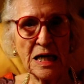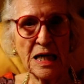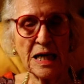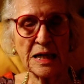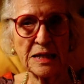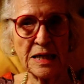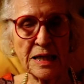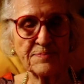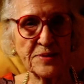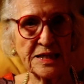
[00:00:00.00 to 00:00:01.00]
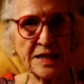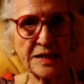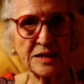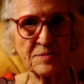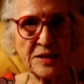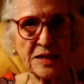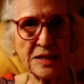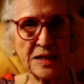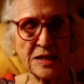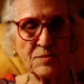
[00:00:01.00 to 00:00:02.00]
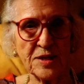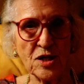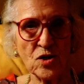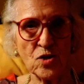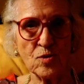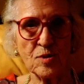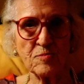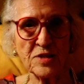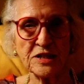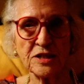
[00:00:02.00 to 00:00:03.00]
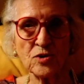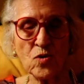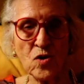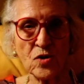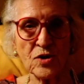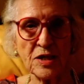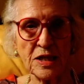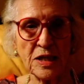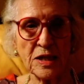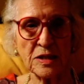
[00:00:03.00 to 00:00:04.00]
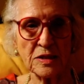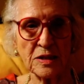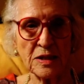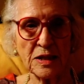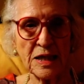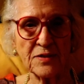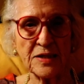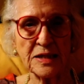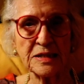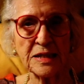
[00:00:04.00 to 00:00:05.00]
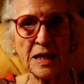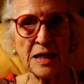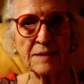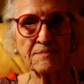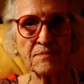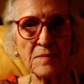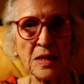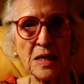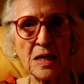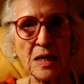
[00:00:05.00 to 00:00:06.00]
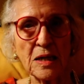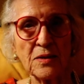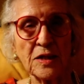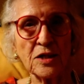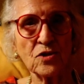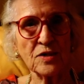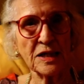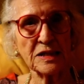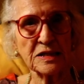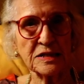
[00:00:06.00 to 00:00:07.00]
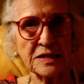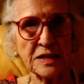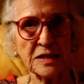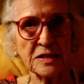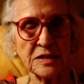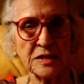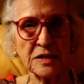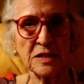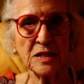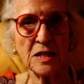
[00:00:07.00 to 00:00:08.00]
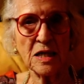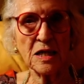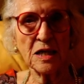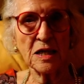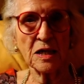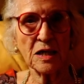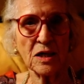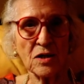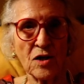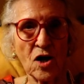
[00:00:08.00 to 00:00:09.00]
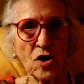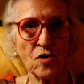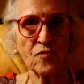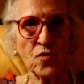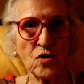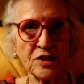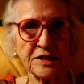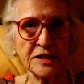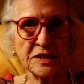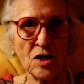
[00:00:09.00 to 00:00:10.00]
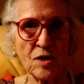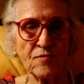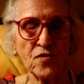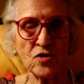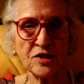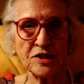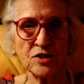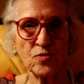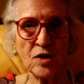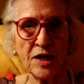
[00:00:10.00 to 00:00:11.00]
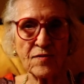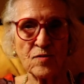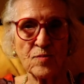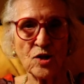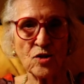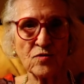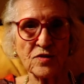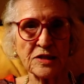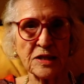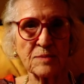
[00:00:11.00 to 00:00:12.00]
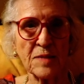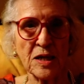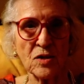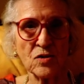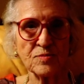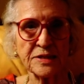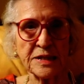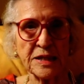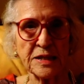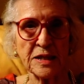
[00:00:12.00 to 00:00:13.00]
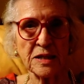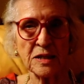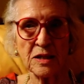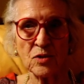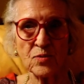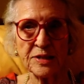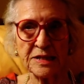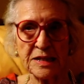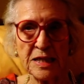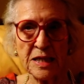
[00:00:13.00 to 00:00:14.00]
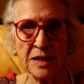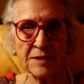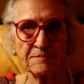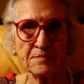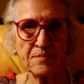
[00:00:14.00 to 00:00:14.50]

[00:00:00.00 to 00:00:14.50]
Had an appendectomy and had to be home and miss a quarter, and at that time, the United States, all forces, armed forces, were having maneuvers in my home state in Louisiana.